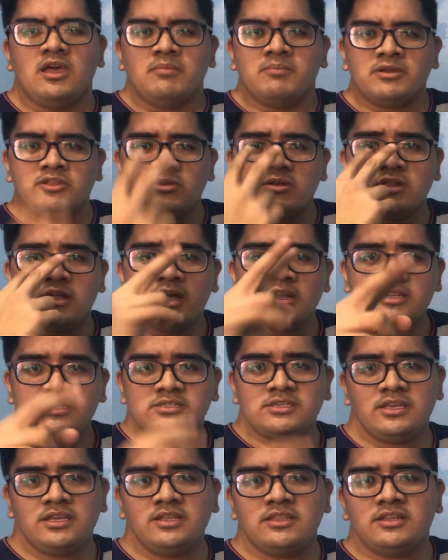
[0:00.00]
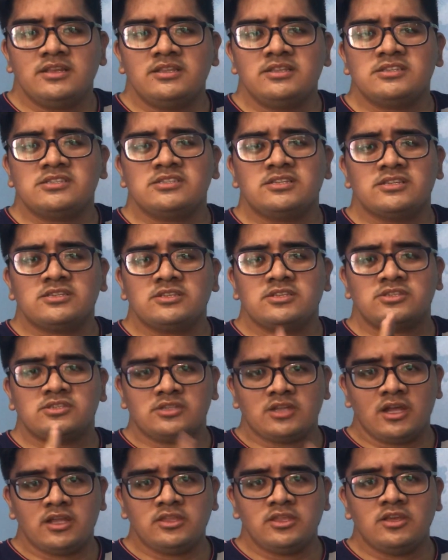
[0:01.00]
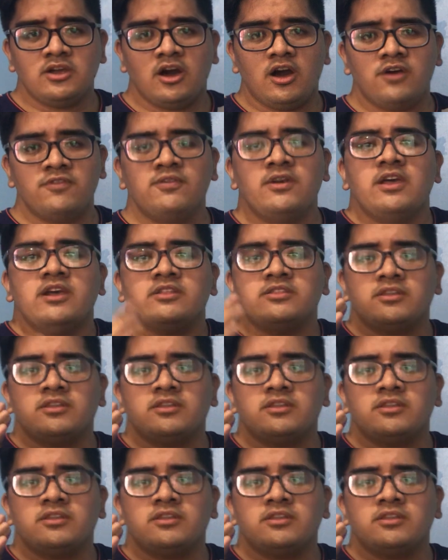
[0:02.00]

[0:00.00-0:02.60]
but you're gonna see that it is just a study of